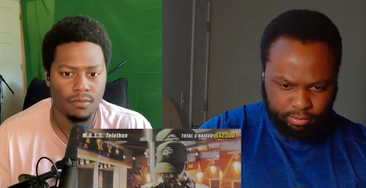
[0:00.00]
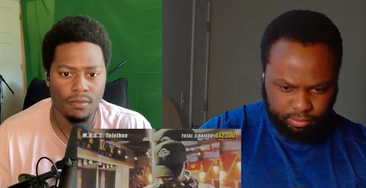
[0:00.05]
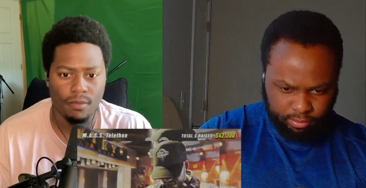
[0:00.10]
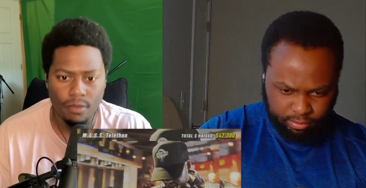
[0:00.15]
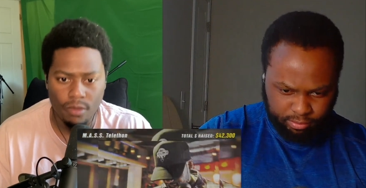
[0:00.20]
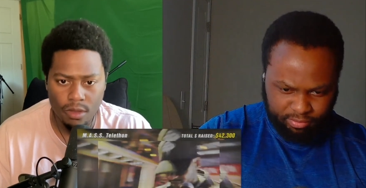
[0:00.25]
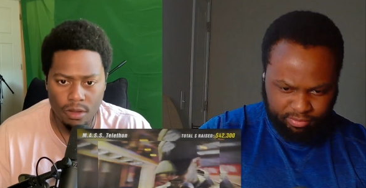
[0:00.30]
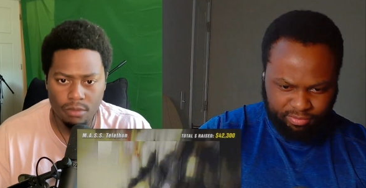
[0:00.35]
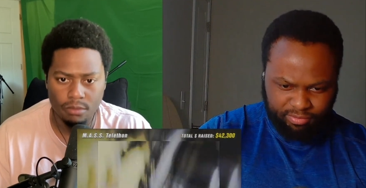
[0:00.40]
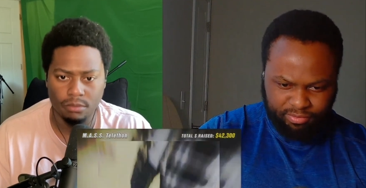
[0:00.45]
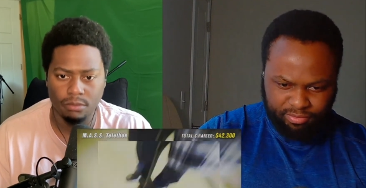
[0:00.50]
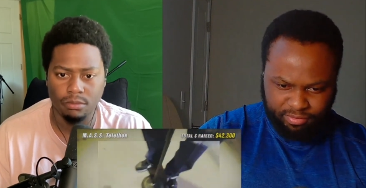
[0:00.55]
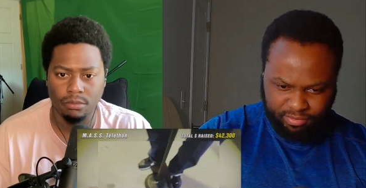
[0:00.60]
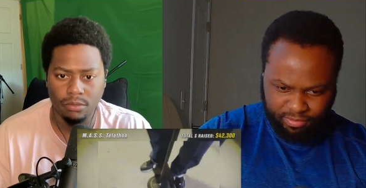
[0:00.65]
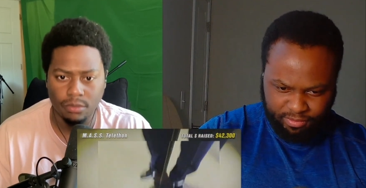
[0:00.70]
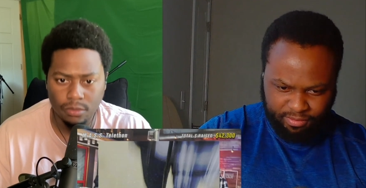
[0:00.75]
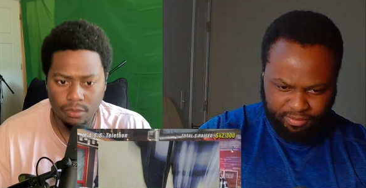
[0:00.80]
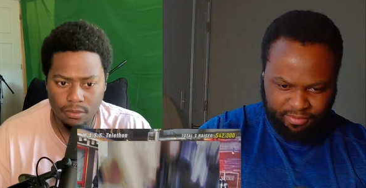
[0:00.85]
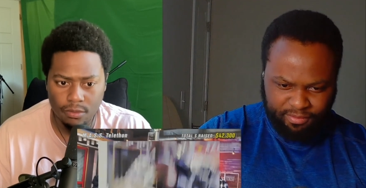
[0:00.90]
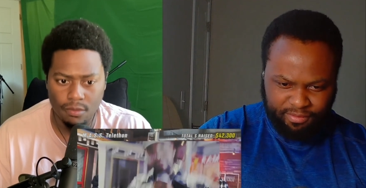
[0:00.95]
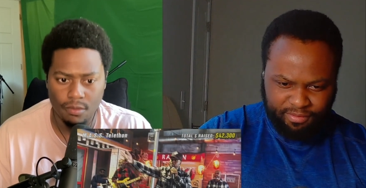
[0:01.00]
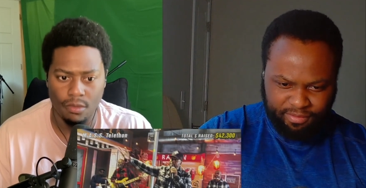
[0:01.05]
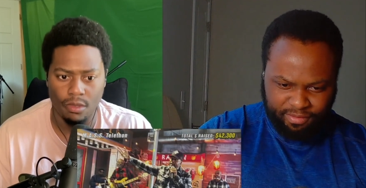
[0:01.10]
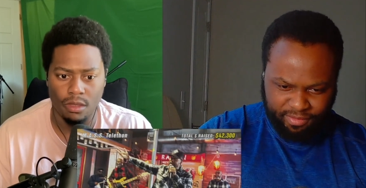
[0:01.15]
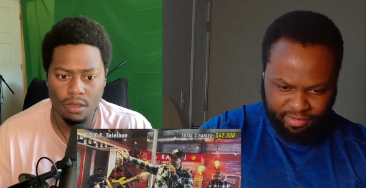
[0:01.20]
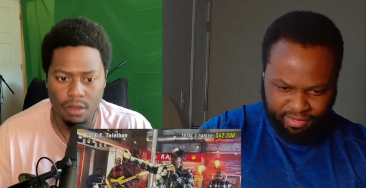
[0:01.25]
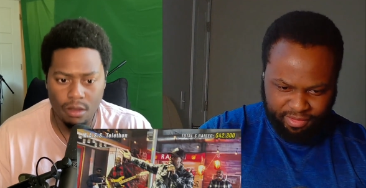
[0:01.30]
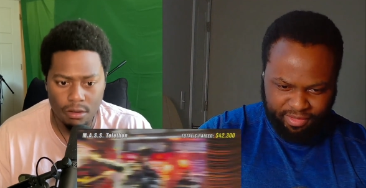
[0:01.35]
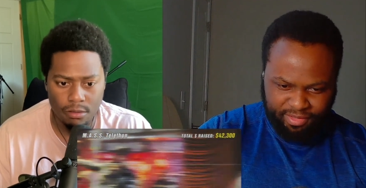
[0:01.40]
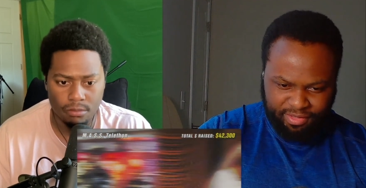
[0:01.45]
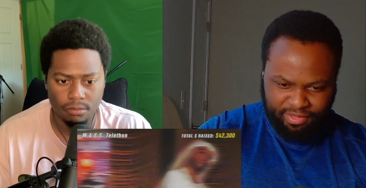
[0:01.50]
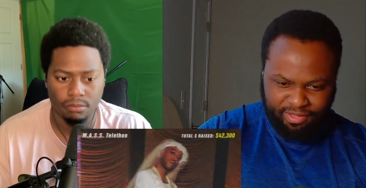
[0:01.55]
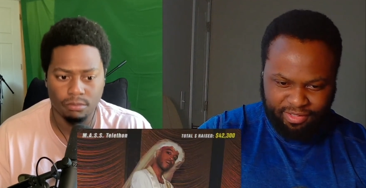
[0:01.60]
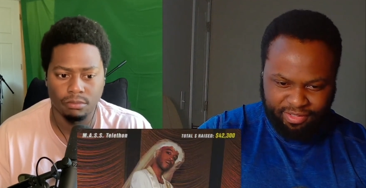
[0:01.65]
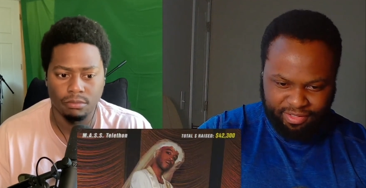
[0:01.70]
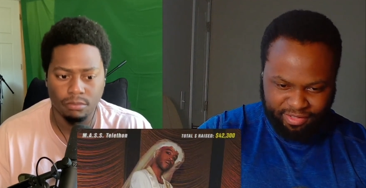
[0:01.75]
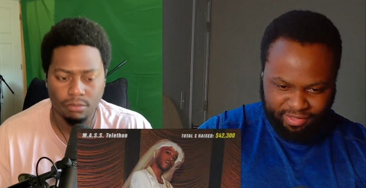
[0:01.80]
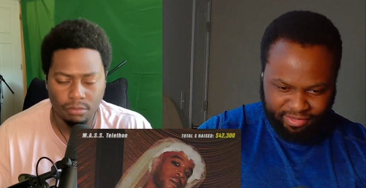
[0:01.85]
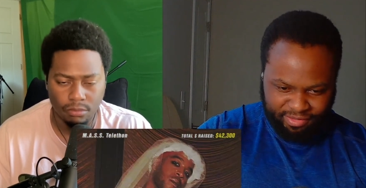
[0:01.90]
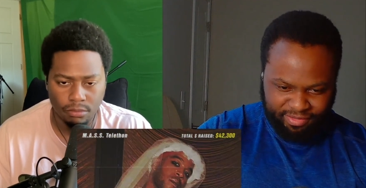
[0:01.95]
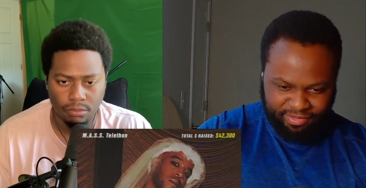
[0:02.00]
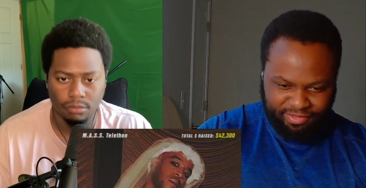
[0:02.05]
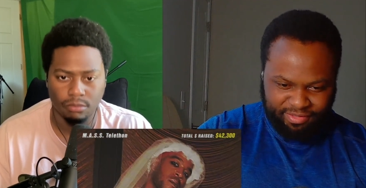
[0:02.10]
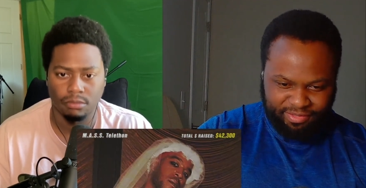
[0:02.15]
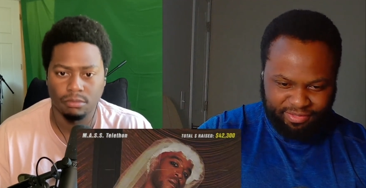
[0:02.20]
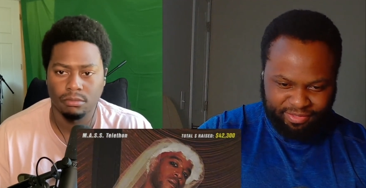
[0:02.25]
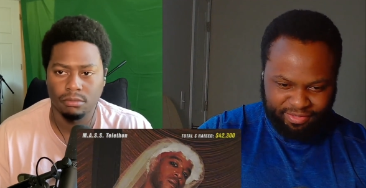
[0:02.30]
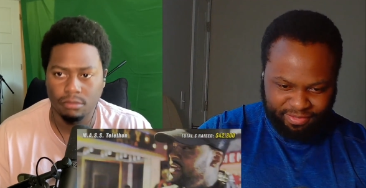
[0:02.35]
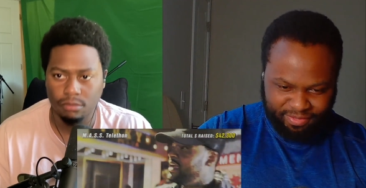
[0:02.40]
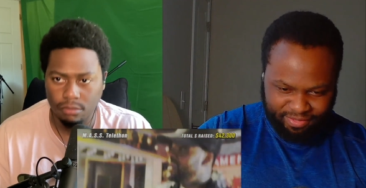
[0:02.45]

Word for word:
Speaker 1: and your feet, trying to be the baddest bitch so bad.